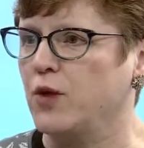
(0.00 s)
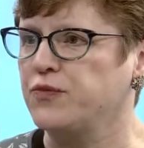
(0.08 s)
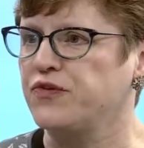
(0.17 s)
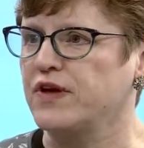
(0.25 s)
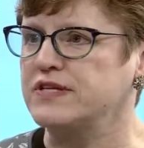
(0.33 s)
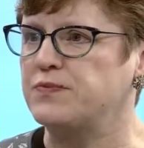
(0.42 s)

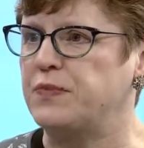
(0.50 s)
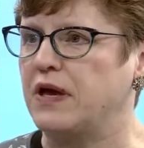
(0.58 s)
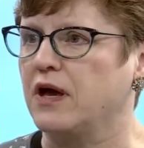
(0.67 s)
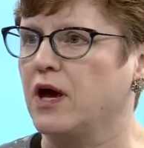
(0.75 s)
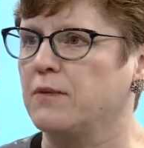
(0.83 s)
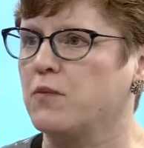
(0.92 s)
helps us
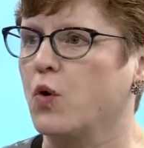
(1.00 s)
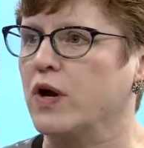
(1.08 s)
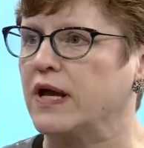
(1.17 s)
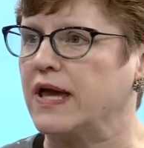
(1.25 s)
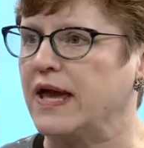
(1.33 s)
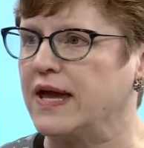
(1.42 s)
become
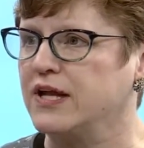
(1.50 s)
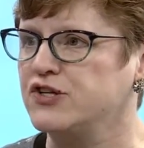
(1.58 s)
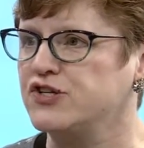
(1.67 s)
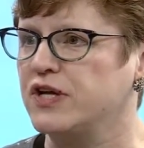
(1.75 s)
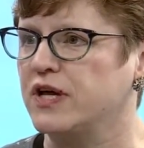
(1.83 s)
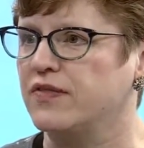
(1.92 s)
more
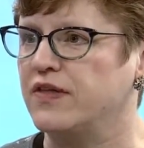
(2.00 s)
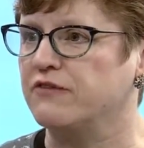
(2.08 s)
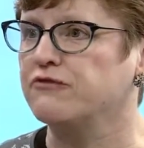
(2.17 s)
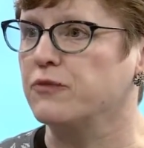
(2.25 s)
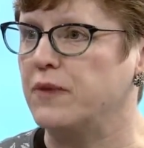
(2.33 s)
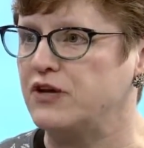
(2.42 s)
engaged in the
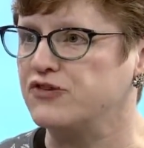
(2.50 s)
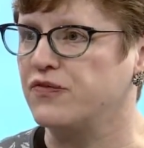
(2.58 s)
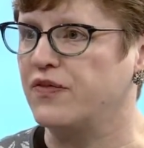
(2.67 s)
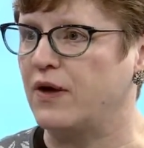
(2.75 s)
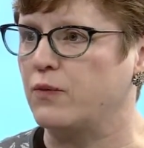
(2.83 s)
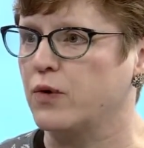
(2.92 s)

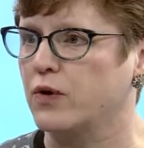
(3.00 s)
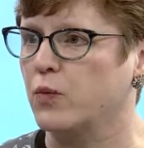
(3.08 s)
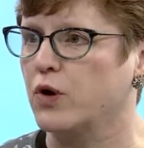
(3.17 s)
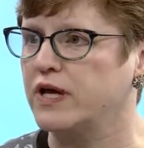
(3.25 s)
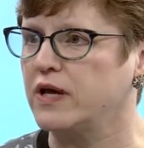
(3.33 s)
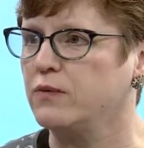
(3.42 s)
information that we're
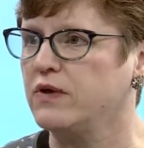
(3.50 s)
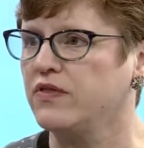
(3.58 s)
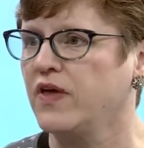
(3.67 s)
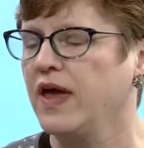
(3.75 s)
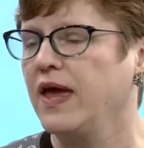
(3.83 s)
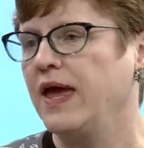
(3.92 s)
working
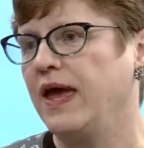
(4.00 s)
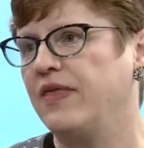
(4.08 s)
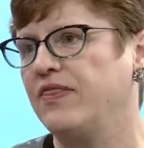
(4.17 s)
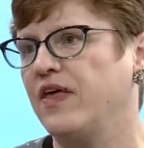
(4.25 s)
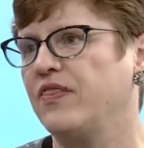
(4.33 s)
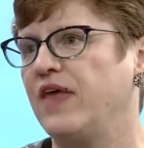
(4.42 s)
with,
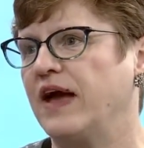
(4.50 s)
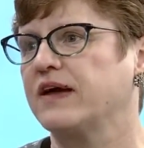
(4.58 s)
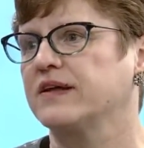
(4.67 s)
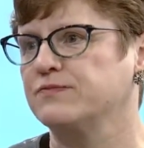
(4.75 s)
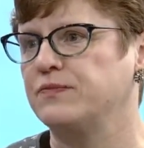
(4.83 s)
and then that